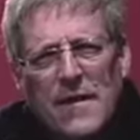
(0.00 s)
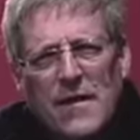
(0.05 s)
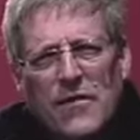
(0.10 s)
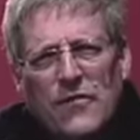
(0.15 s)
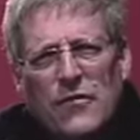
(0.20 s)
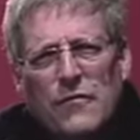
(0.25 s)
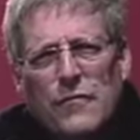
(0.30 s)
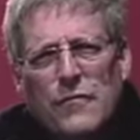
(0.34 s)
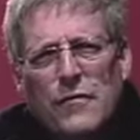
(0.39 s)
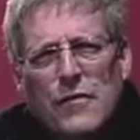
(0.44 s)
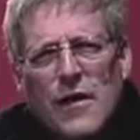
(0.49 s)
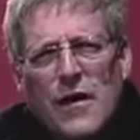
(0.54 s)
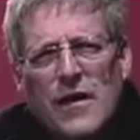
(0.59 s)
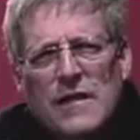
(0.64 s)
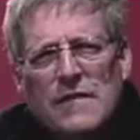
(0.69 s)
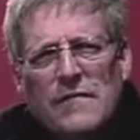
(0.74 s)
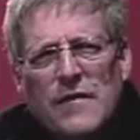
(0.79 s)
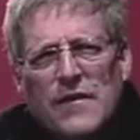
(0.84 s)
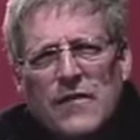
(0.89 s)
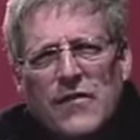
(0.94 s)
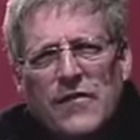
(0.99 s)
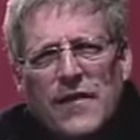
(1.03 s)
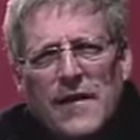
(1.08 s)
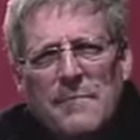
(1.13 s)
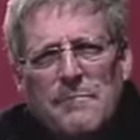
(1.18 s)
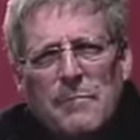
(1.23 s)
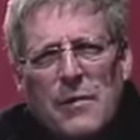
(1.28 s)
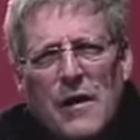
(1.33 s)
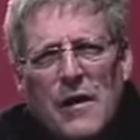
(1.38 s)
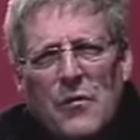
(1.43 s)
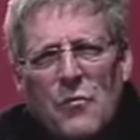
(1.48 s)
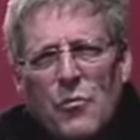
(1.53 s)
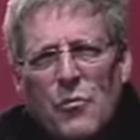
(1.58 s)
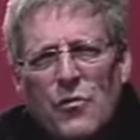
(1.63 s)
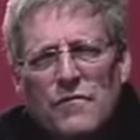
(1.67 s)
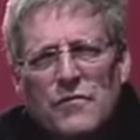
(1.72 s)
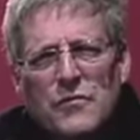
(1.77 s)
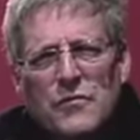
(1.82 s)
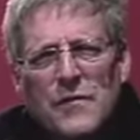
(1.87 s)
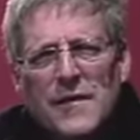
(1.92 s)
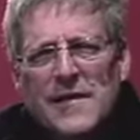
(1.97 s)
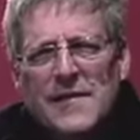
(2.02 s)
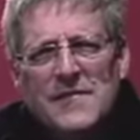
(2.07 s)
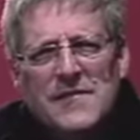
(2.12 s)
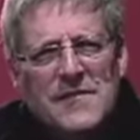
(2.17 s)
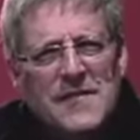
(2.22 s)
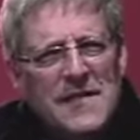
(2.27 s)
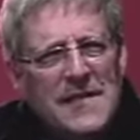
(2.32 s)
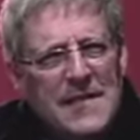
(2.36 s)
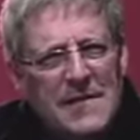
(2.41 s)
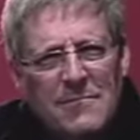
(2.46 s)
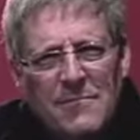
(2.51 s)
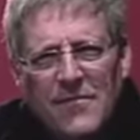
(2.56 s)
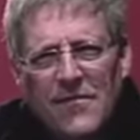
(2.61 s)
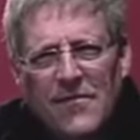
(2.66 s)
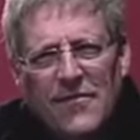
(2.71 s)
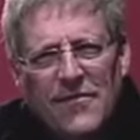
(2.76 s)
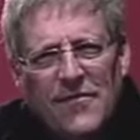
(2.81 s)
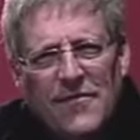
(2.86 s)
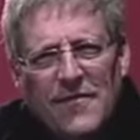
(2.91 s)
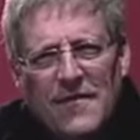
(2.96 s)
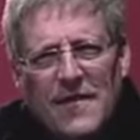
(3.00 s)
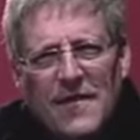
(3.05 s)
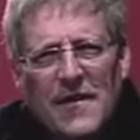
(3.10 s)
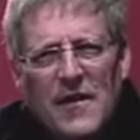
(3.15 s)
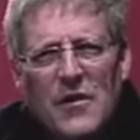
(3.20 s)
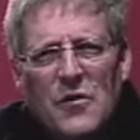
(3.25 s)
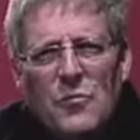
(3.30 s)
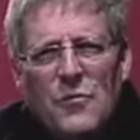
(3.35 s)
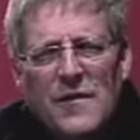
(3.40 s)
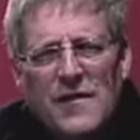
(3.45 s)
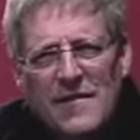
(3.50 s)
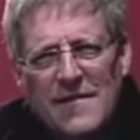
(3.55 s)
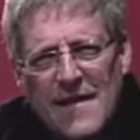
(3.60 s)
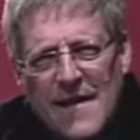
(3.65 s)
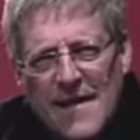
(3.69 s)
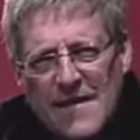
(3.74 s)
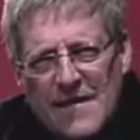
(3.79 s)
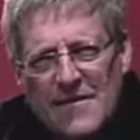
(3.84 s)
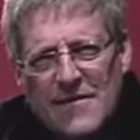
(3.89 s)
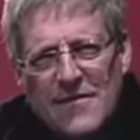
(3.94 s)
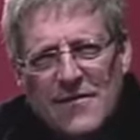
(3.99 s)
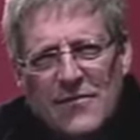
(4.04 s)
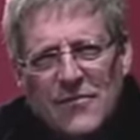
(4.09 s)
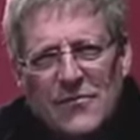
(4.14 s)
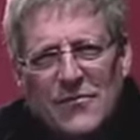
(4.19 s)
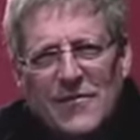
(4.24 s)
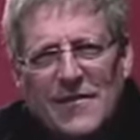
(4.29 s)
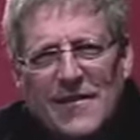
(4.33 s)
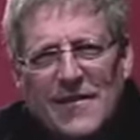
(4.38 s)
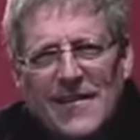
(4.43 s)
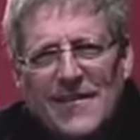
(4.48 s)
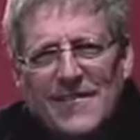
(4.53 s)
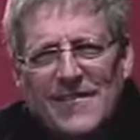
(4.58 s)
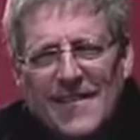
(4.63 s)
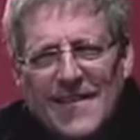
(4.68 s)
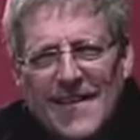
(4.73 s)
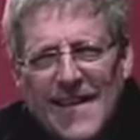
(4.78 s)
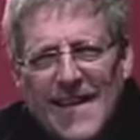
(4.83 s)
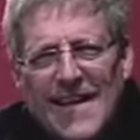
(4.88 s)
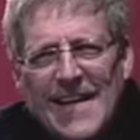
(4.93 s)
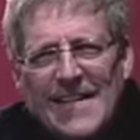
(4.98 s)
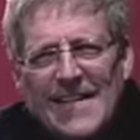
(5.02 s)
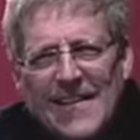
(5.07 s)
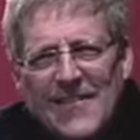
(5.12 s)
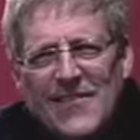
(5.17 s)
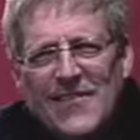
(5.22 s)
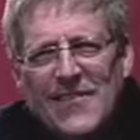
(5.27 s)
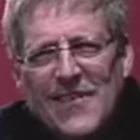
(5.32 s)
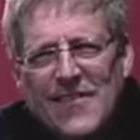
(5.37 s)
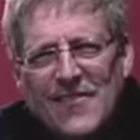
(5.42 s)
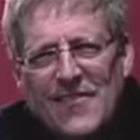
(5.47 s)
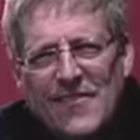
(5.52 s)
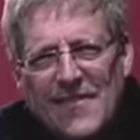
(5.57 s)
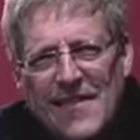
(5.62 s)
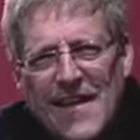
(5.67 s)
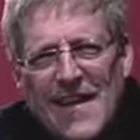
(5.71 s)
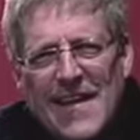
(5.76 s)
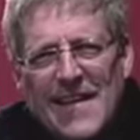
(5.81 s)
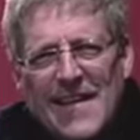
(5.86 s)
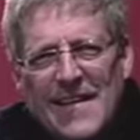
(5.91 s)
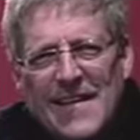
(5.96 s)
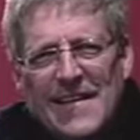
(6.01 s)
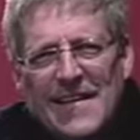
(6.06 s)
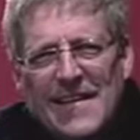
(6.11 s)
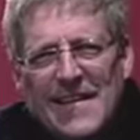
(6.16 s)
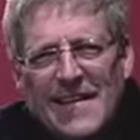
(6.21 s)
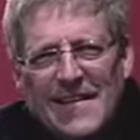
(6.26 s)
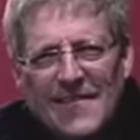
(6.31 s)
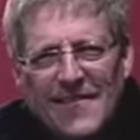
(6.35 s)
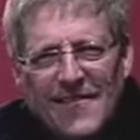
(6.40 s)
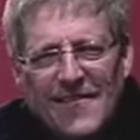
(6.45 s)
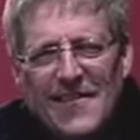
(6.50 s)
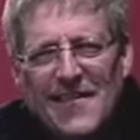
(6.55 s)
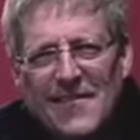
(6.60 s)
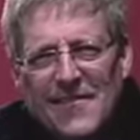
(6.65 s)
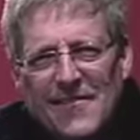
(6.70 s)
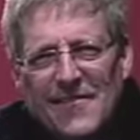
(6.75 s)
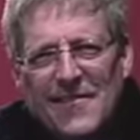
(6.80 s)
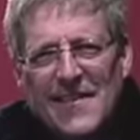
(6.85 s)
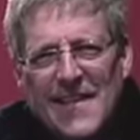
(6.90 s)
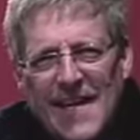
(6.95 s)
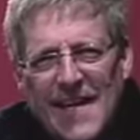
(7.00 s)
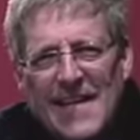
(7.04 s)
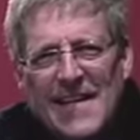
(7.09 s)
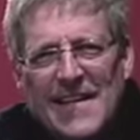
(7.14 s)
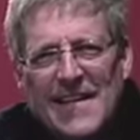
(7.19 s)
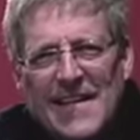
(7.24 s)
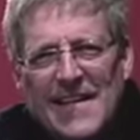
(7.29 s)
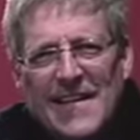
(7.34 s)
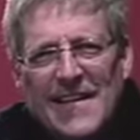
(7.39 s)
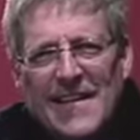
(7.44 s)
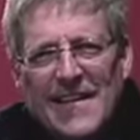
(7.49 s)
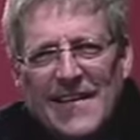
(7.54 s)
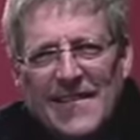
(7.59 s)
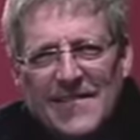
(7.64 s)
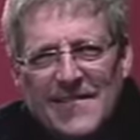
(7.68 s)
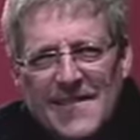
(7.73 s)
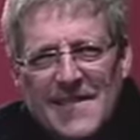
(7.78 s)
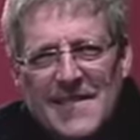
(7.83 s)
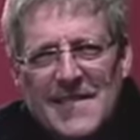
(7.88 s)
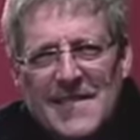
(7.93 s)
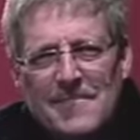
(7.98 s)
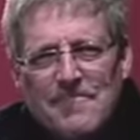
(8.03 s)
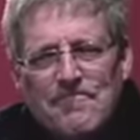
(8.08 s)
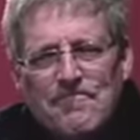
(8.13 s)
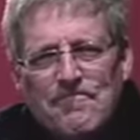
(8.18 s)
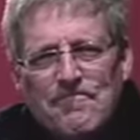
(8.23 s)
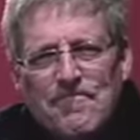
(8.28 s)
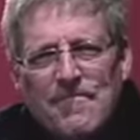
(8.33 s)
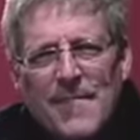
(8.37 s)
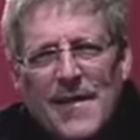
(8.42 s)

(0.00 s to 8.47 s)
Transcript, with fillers: So, for all of our St. Paul Wolverine teams, we thank you. Today, let's just thank the Skills Canada team.